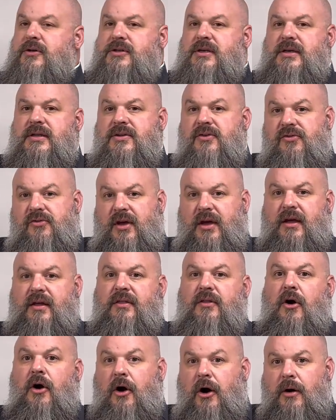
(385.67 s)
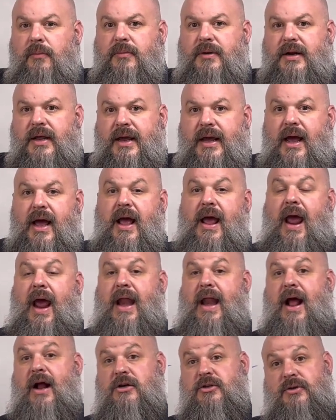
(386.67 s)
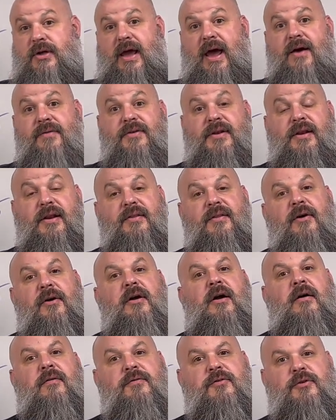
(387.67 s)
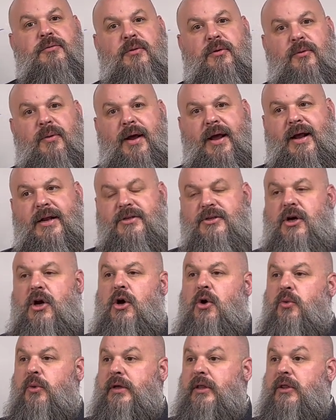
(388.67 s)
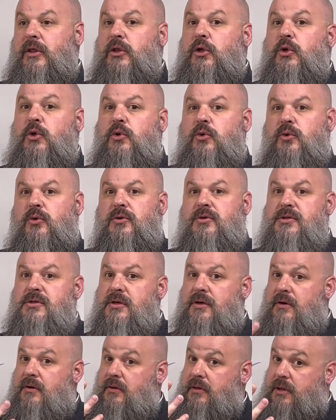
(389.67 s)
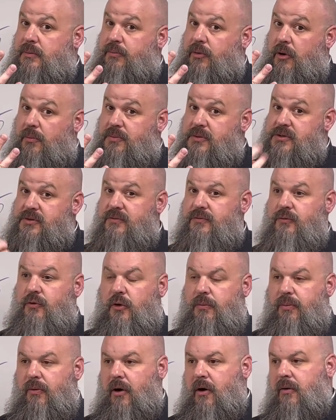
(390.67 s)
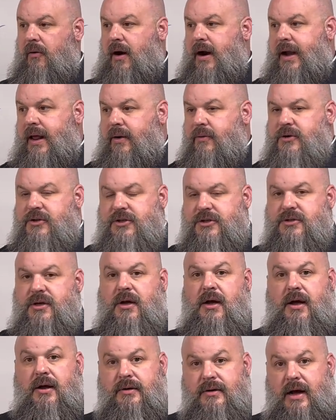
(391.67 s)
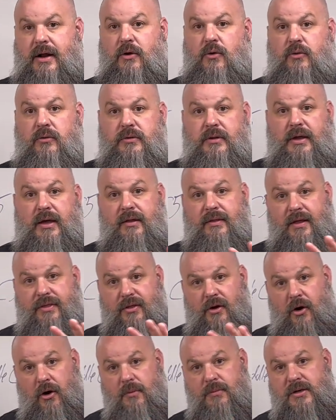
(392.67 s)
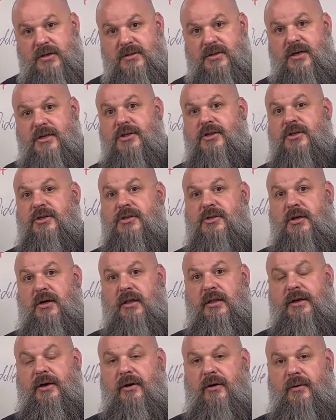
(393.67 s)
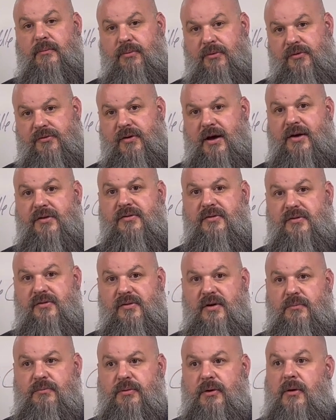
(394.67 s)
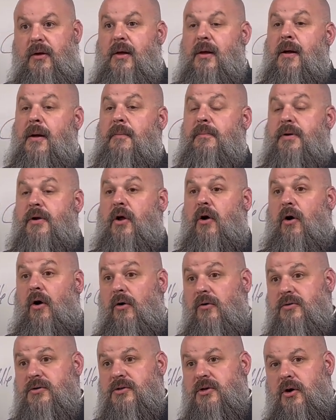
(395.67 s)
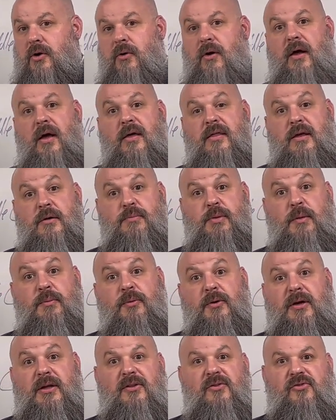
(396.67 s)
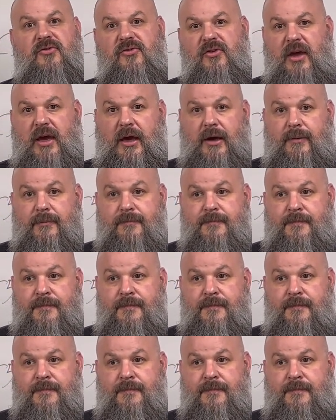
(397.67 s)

can sing the harmony and actually have it in their comfortable range. We lose the purpose of 4-part writing, which is not only that the harmonization is clear and precise and simple, but also that people can sing.